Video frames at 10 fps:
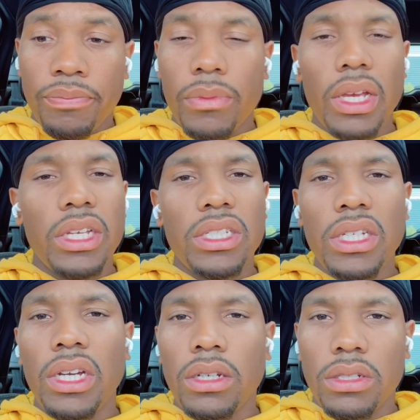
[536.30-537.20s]
And she
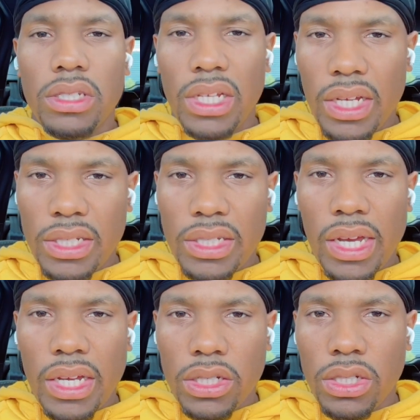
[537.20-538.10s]
understands
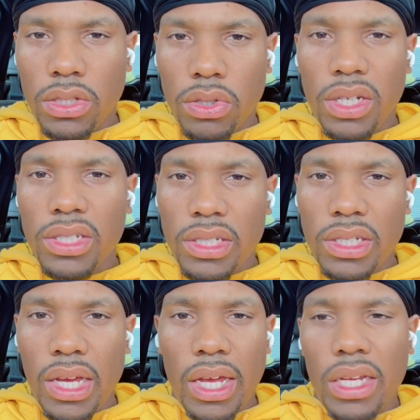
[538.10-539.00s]
that and she trusts
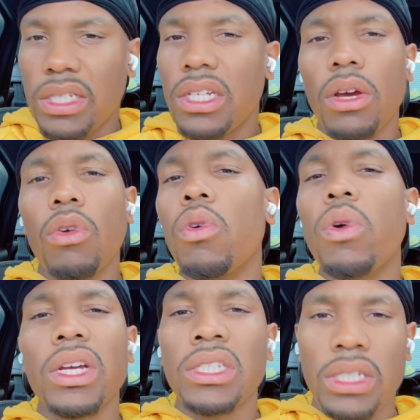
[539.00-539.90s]
that and she don't
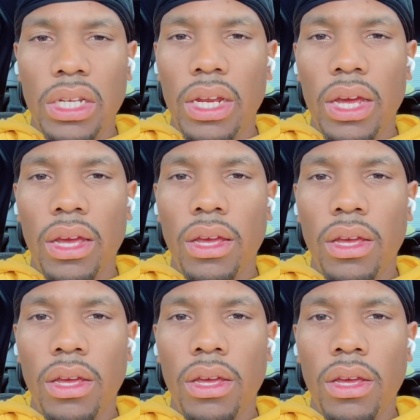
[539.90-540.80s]
question that.
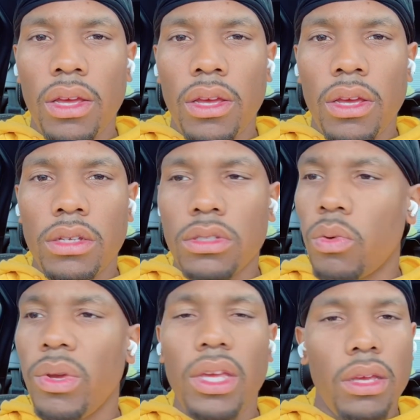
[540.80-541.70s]
So
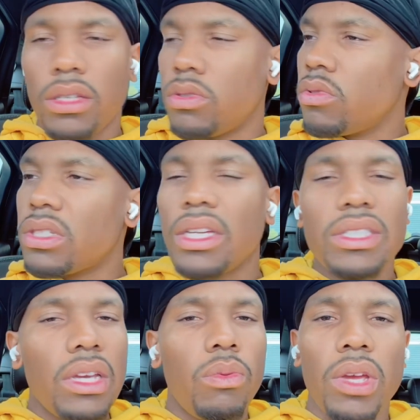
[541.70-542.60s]
as soon as I
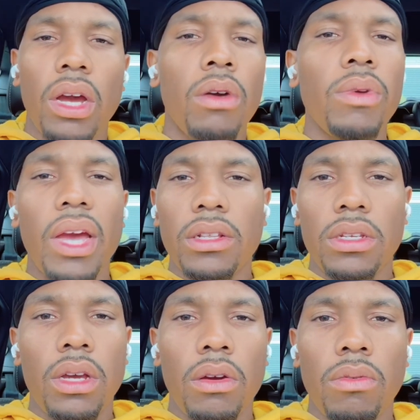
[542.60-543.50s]
say it, we gone, we out the
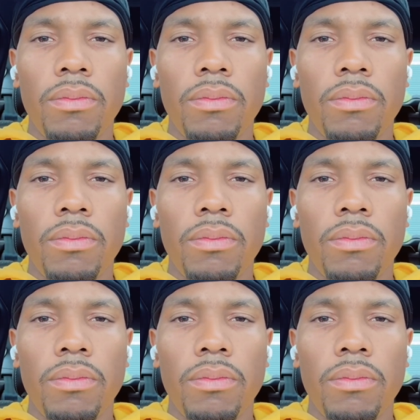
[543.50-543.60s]
door.